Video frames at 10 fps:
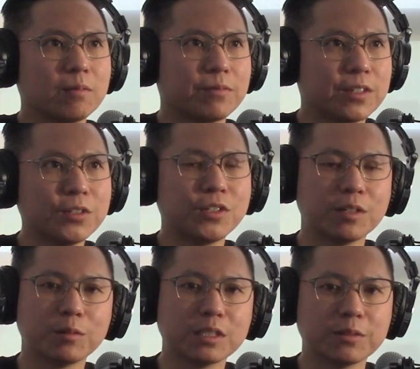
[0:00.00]
this year
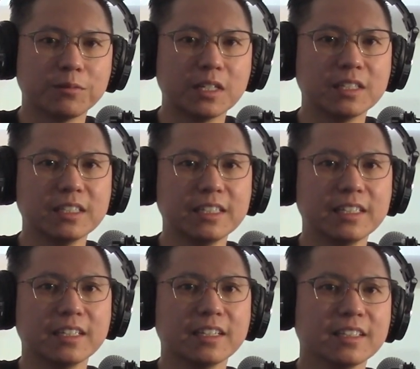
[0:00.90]
was a very,
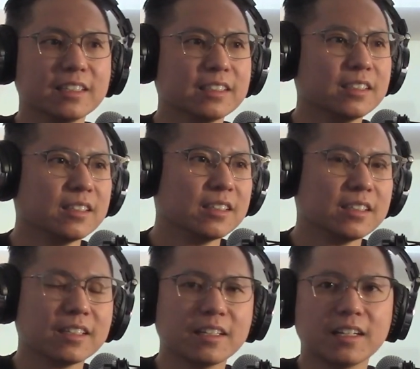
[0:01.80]

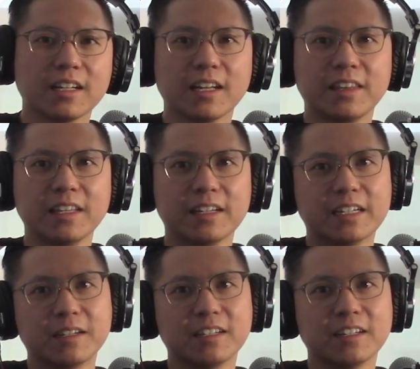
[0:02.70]
I think,
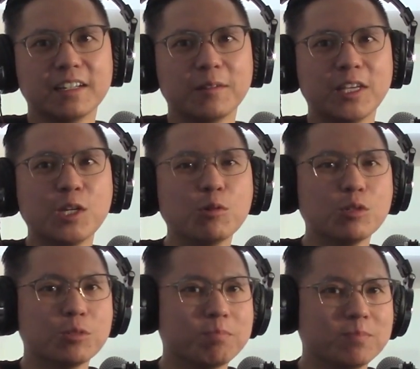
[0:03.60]

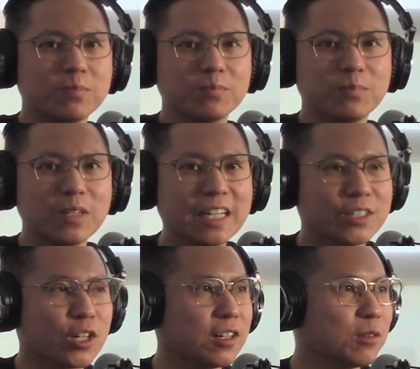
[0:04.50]
huge
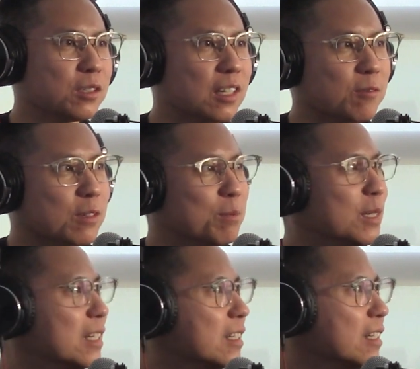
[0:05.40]
internal stuff with
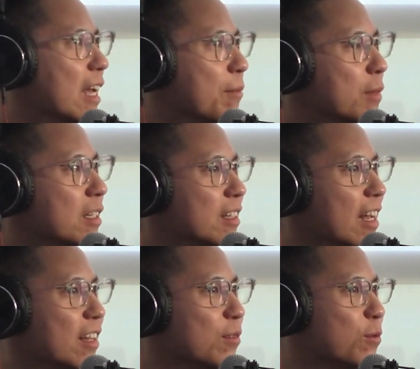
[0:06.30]
me and
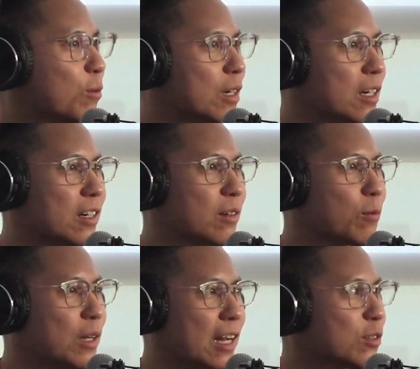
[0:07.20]
Dave, where
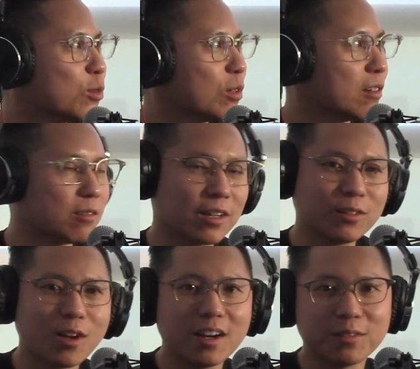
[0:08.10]
we had to sort out a
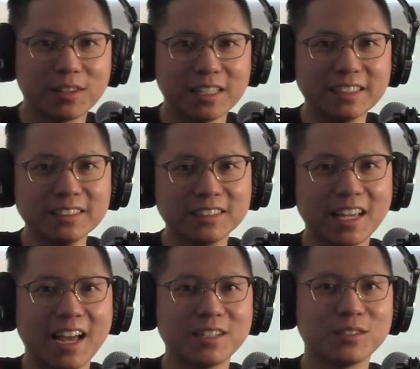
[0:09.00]
lot of things
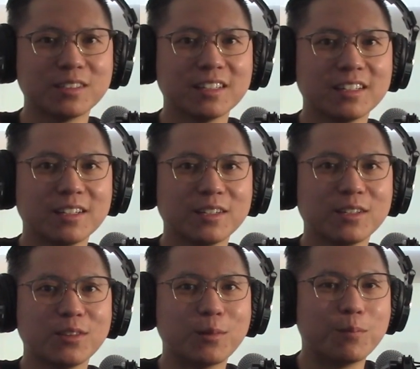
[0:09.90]
as
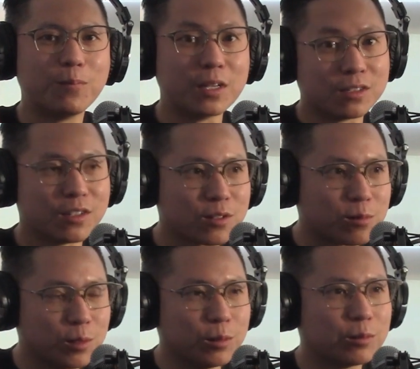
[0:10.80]
the business
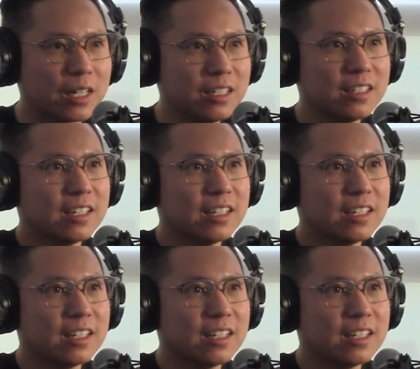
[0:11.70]
grew, right?